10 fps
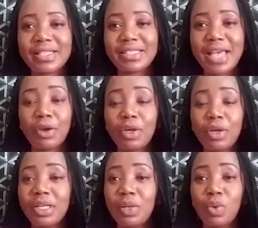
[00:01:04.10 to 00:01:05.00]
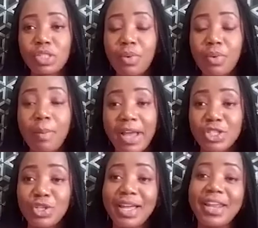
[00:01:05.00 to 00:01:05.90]
I quickly want to remind you
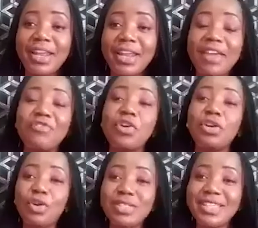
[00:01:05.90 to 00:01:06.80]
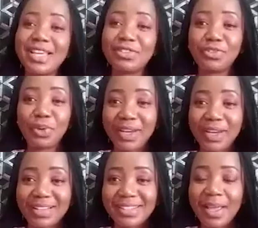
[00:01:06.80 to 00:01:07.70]
that if you are not yet following
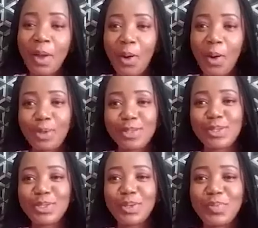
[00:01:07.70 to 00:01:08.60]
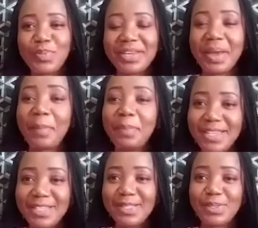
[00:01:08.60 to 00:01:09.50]
us on social media,
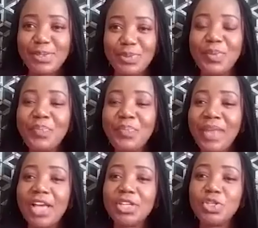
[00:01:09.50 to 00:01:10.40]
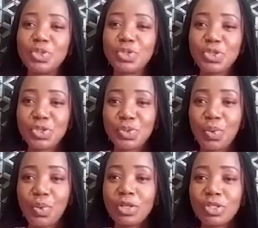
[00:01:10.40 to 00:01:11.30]
please do. I Choose You
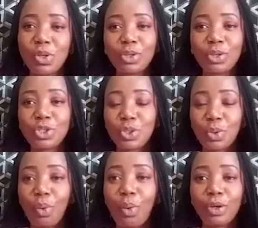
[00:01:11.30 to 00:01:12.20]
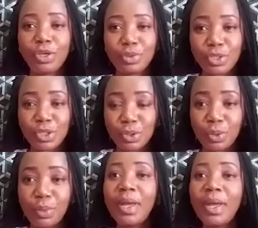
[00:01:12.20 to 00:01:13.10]
Talk Show on YouTube.
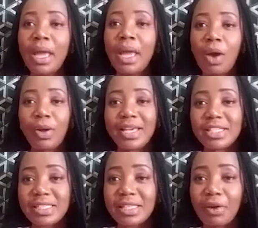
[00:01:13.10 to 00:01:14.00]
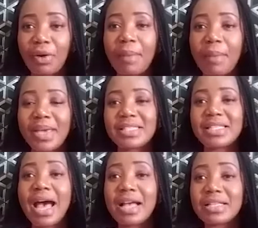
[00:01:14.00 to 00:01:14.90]
On Instagram is
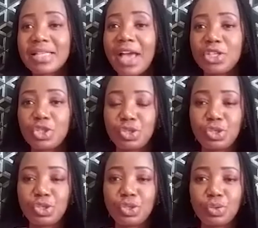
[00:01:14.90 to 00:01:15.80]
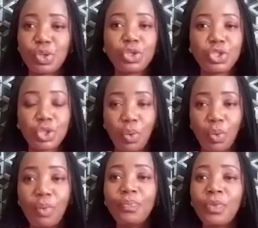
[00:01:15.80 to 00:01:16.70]
at I Choose You Talk Show.
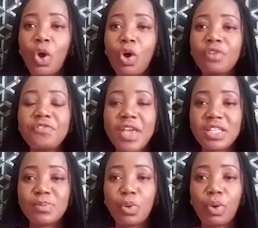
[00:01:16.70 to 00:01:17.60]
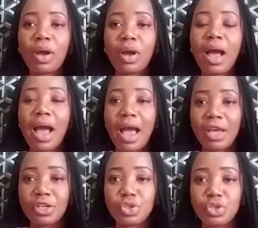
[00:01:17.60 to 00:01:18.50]
On Facebook, I
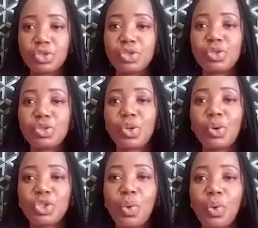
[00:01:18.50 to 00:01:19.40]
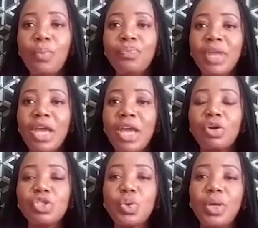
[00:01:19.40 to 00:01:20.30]
Choose You Talk Show. And on
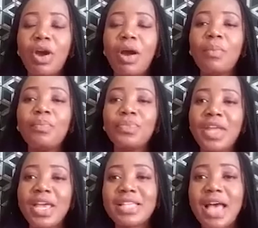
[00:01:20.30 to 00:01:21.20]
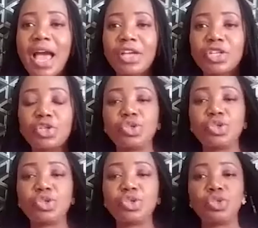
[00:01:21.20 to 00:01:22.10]
Twitter, is I Choose You
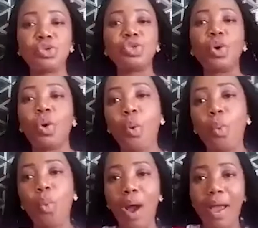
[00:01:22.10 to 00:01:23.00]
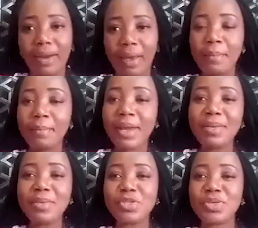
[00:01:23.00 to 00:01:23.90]
Talk One. My name is
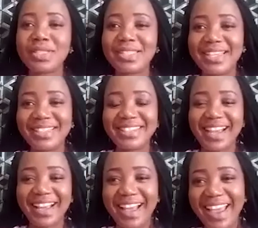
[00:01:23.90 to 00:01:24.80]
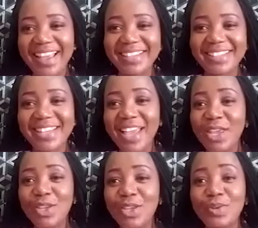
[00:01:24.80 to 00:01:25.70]
Christine Jaka, and
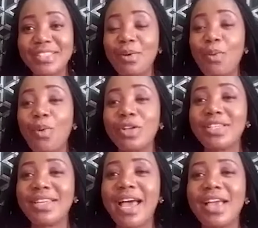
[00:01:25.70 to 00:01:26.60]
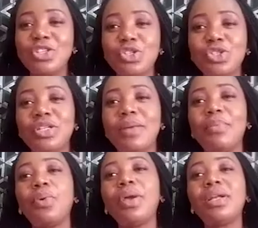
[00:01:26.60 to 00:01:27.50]
you're still watching I Choose You. Let me
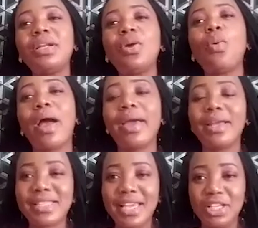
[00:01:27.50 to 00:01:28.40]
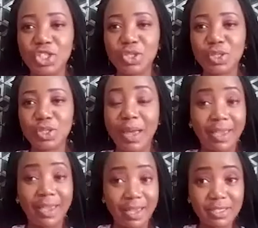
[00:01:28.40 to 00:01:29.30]
quickly go ahead to introduce my
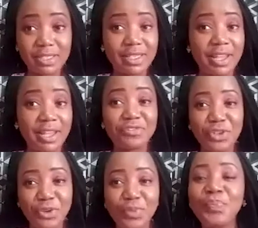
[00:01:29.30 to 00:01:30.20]
guest today for you.